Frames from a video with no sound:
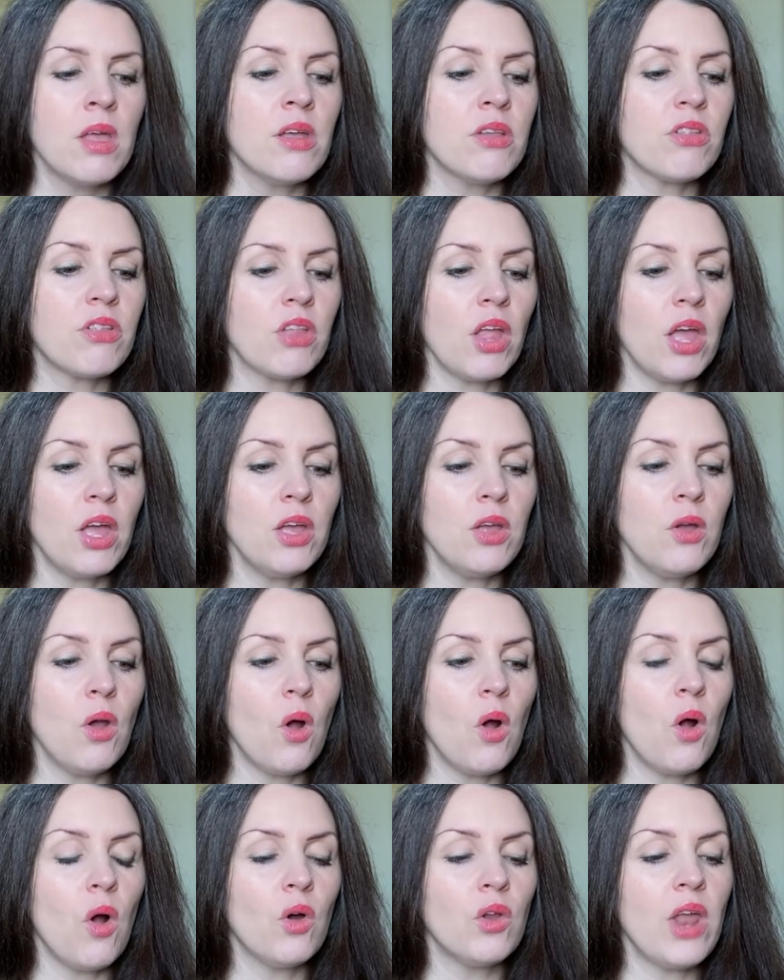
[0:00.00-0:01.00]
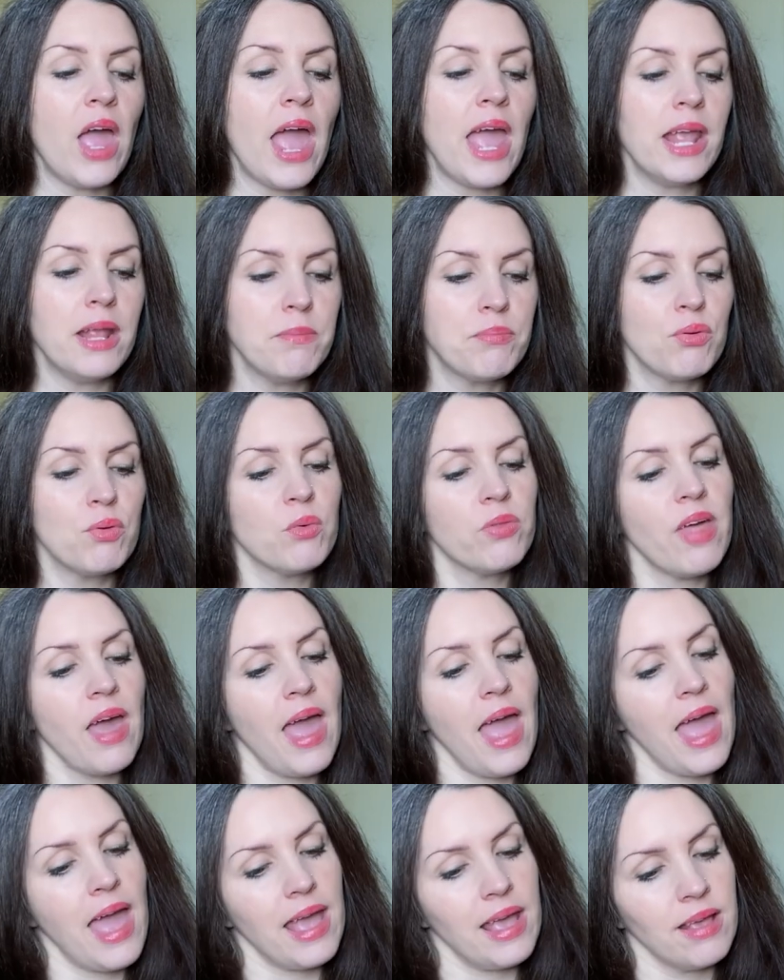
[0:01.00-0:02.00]
So on April the
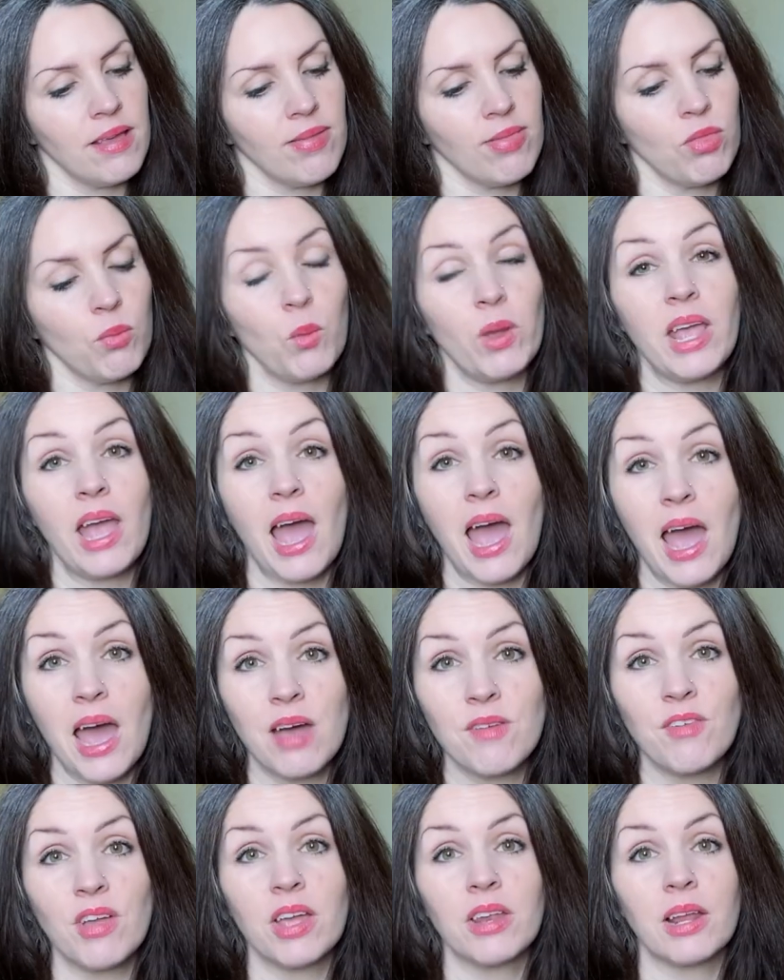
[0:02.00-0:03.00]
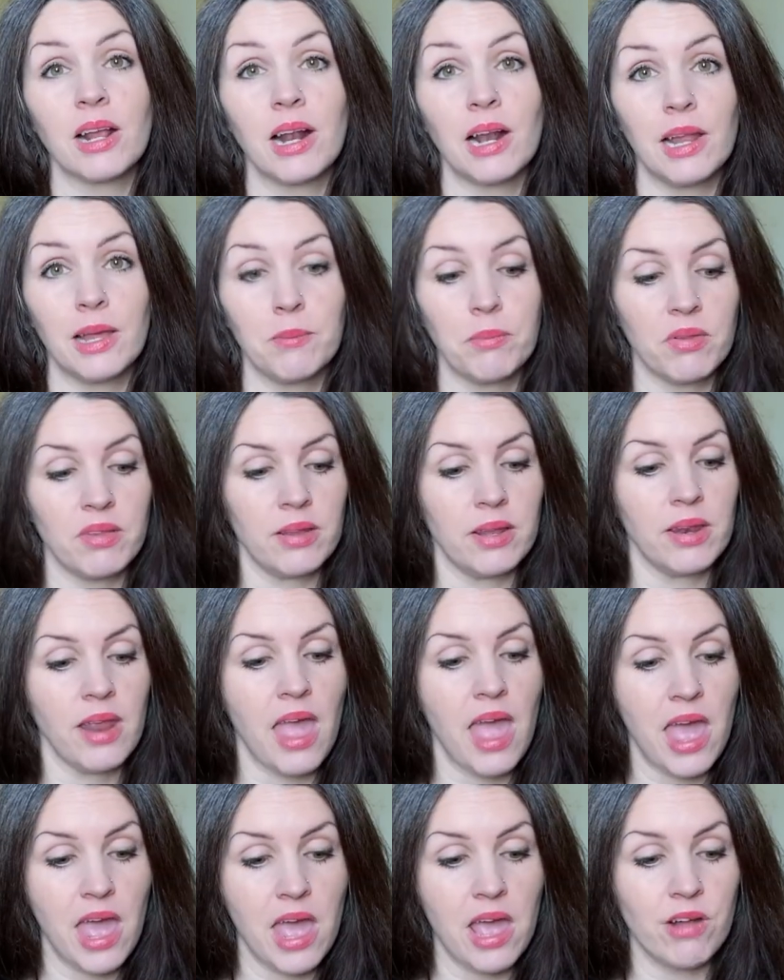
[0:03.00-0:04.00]
8th, we have an eclipse in
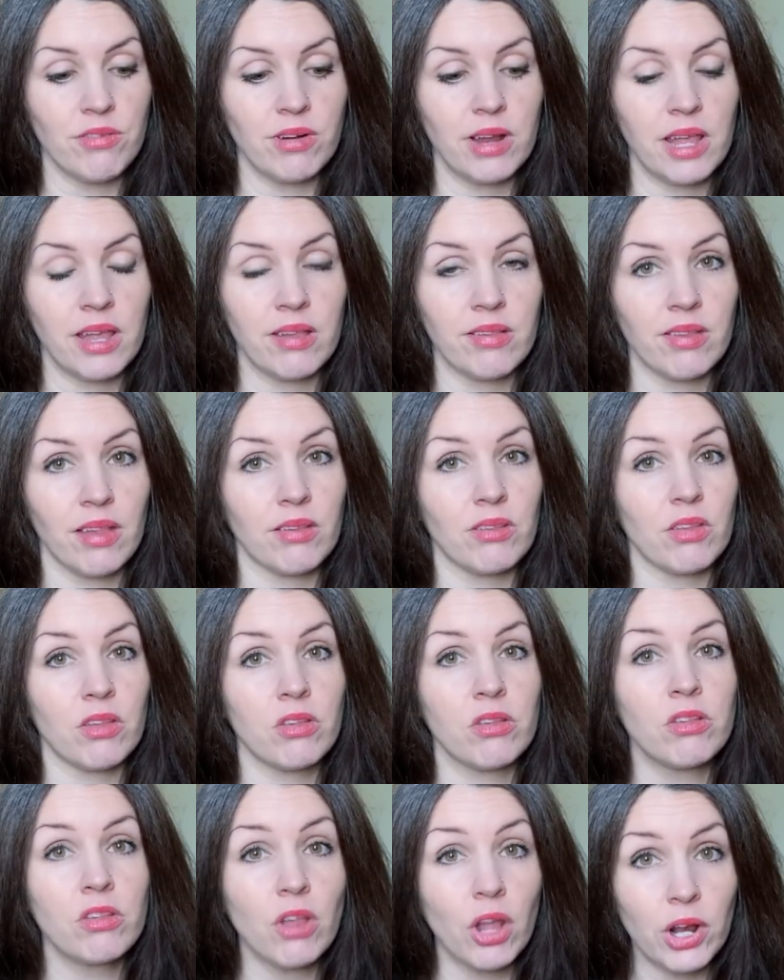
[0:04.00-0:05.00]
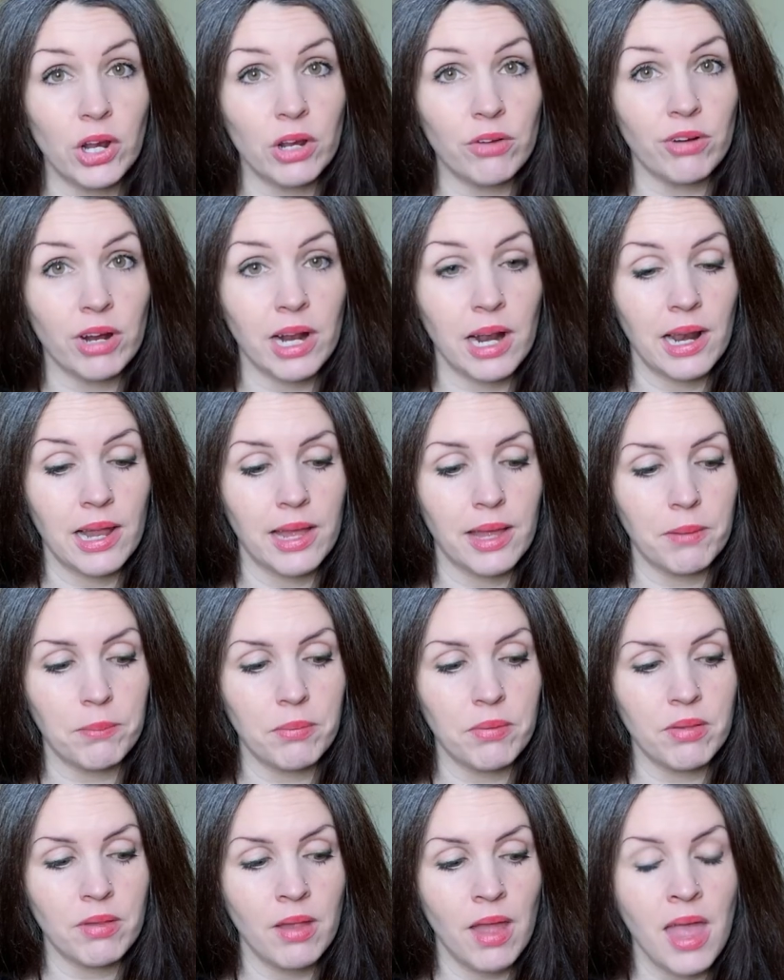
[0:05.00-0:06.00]
Aries. That's a solar
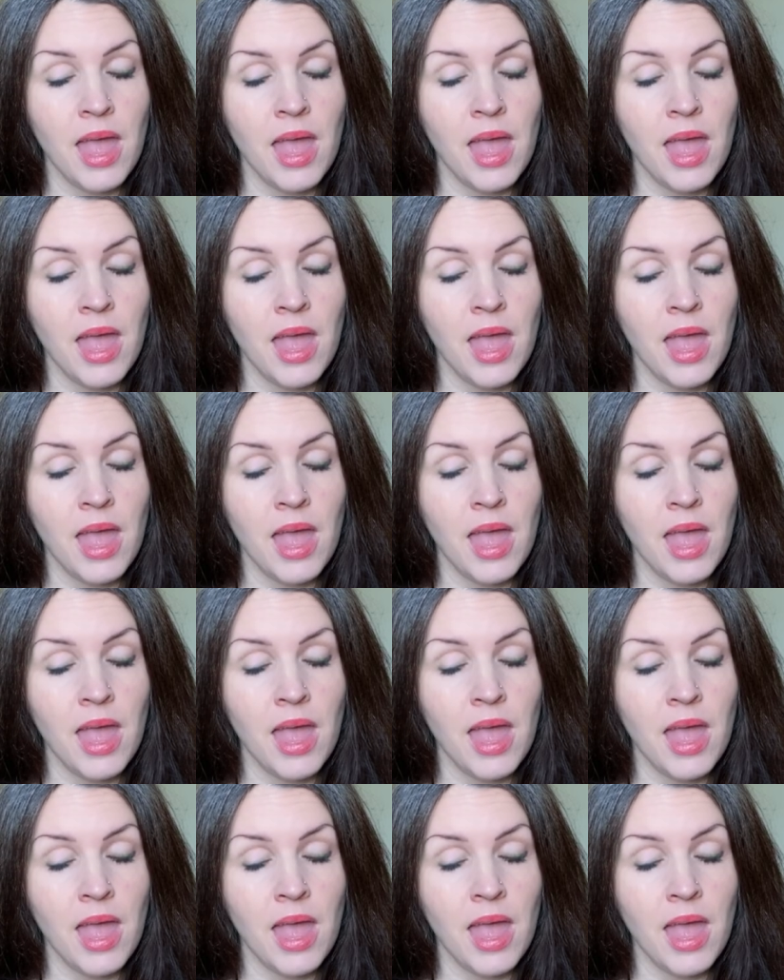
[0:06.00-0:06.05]
eclipse.